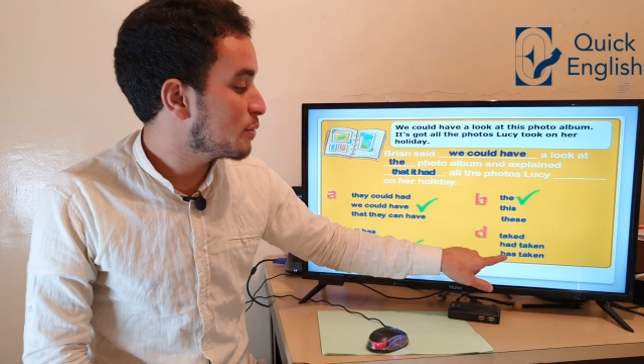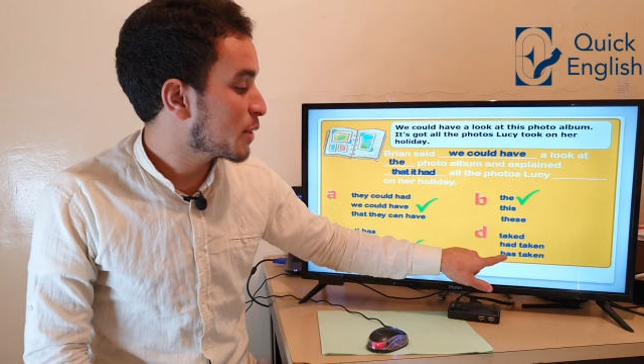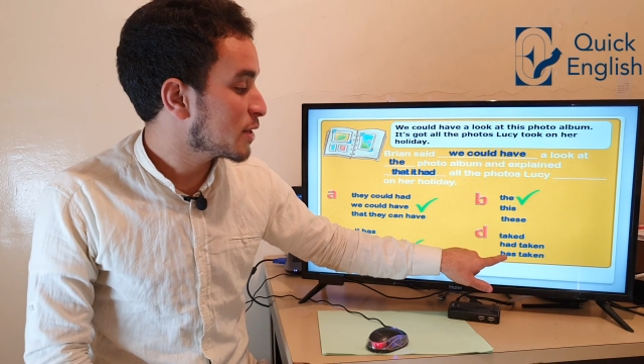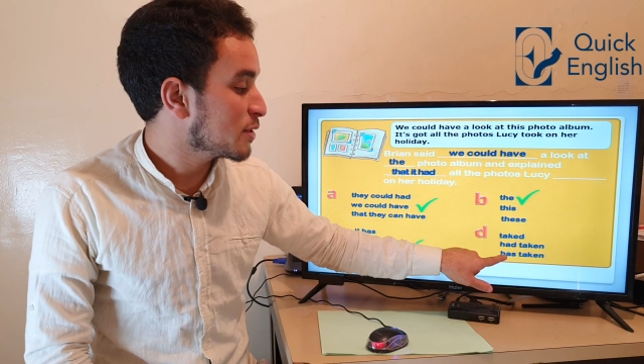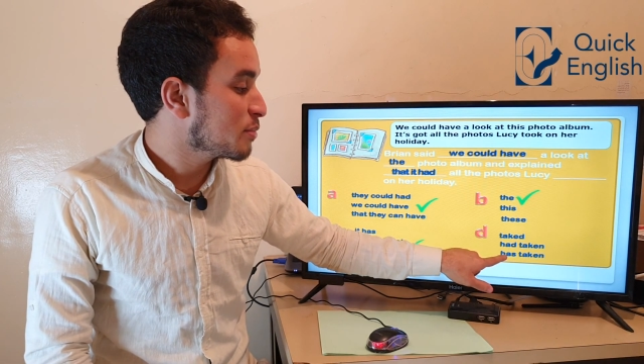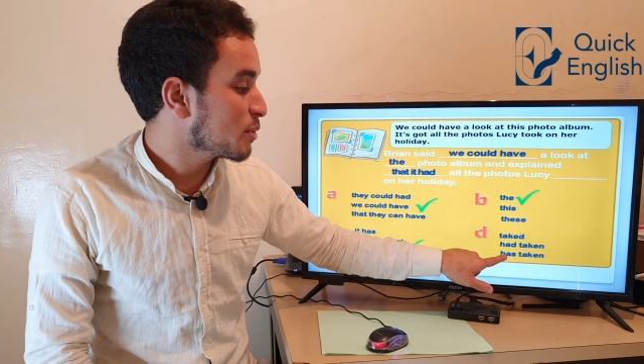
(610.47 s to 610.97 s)

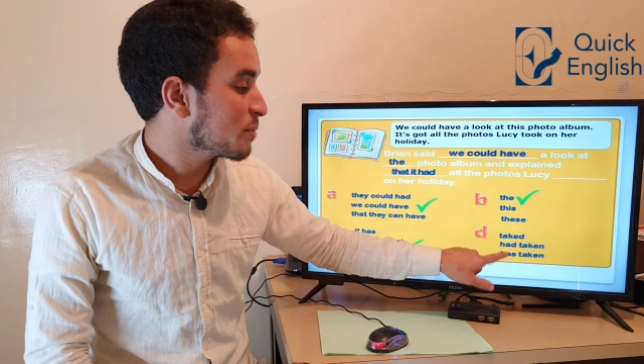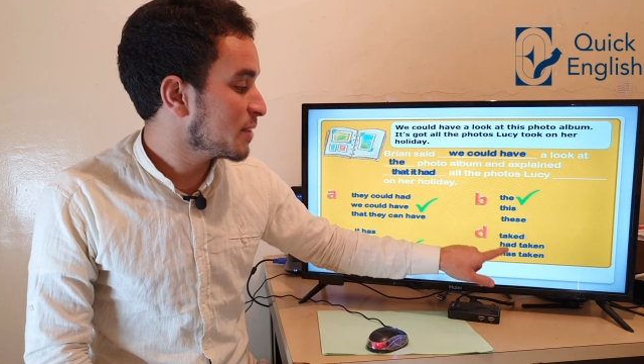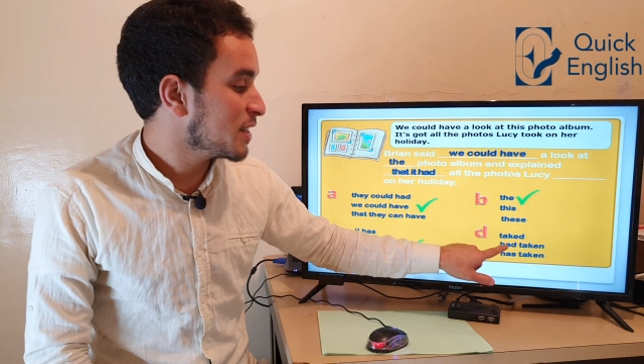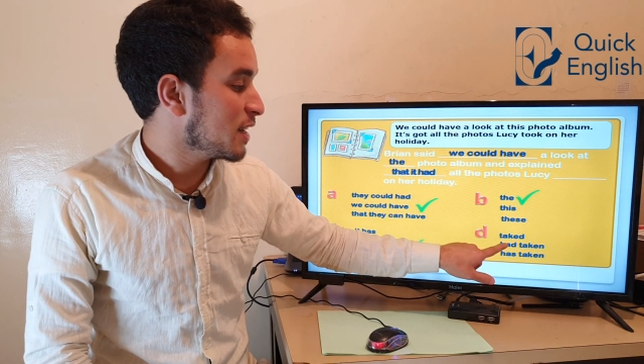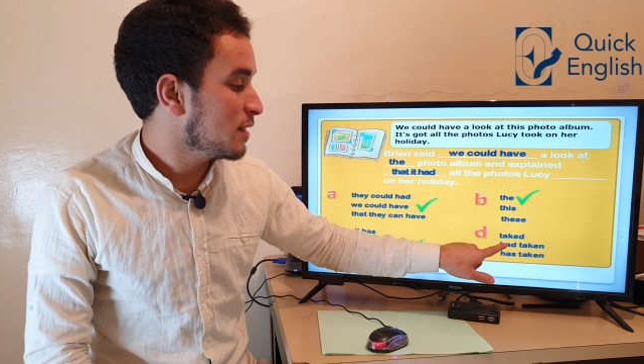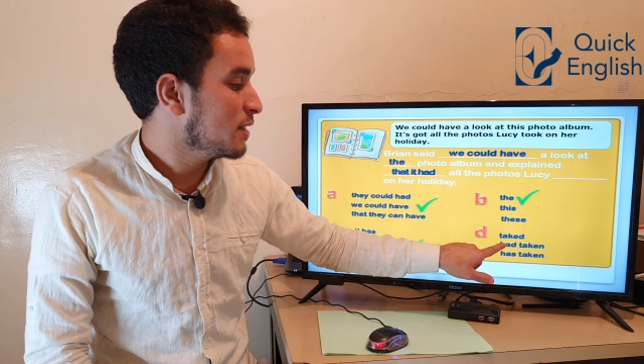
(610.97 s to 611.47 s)
present
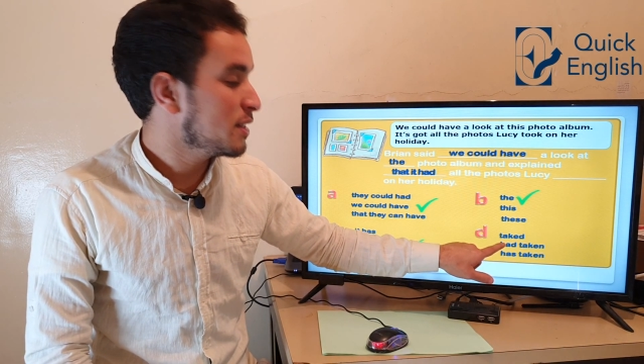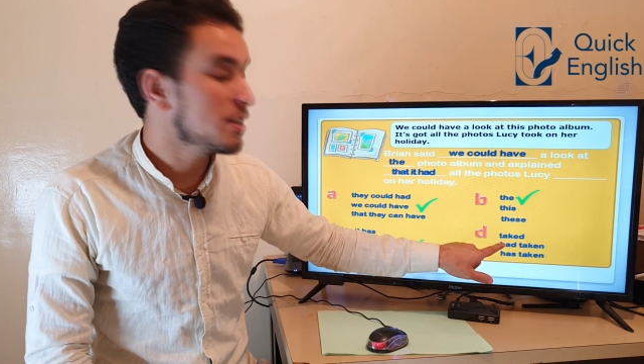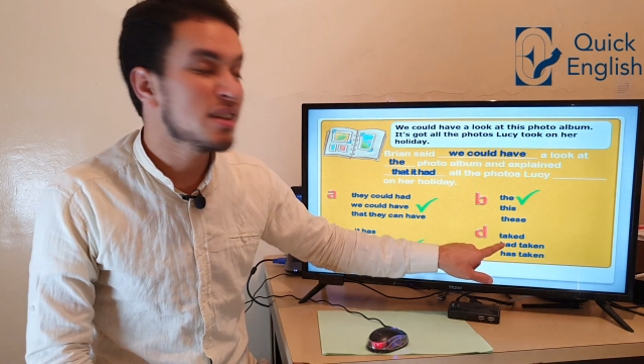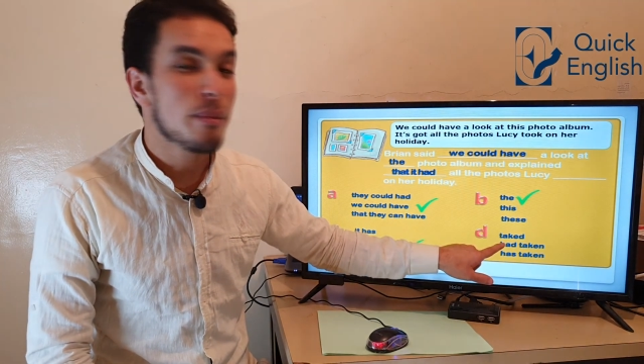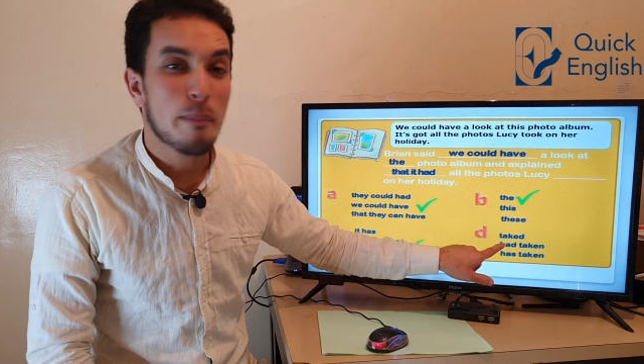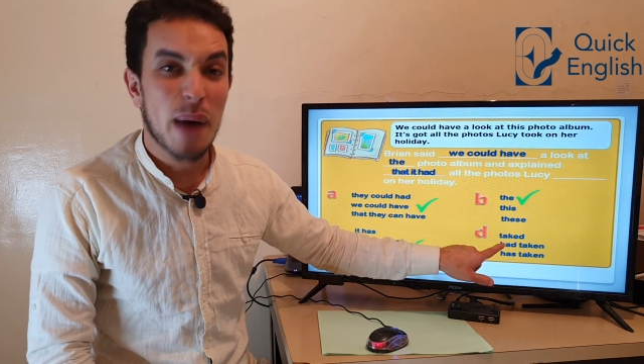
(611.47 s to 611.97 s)
perfect and this
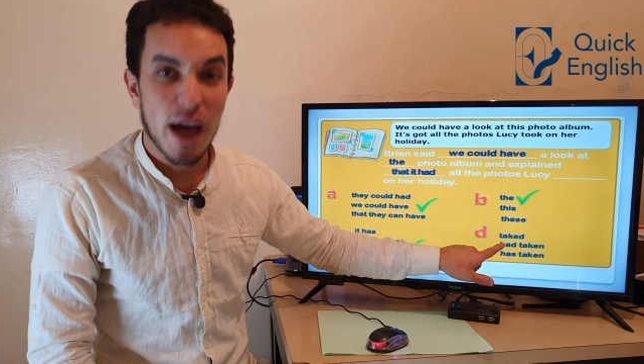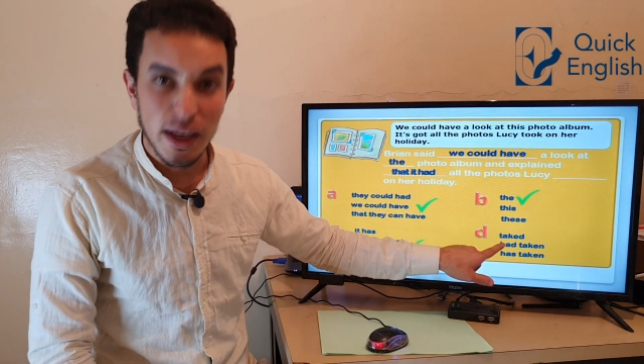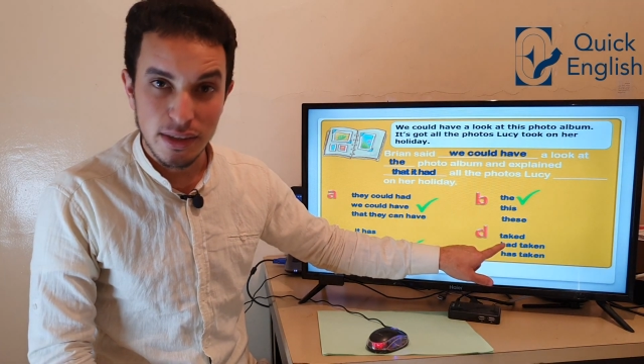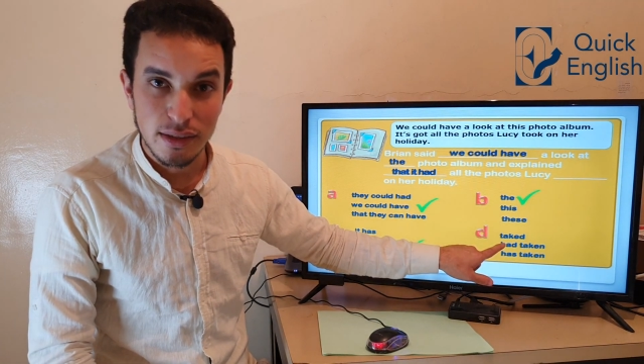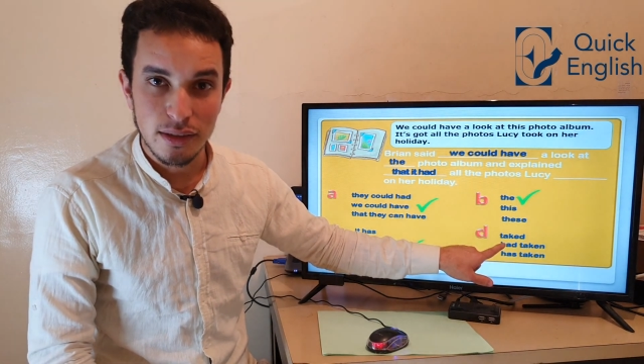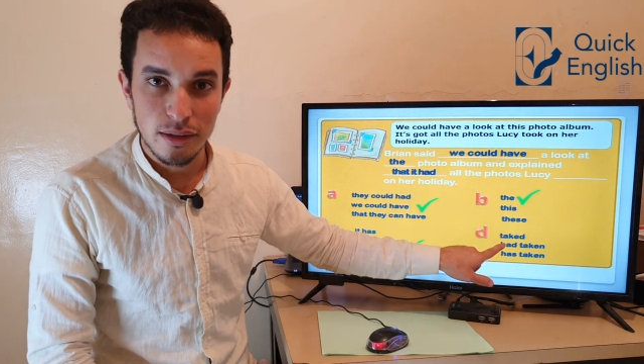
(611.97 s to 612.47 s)
is the past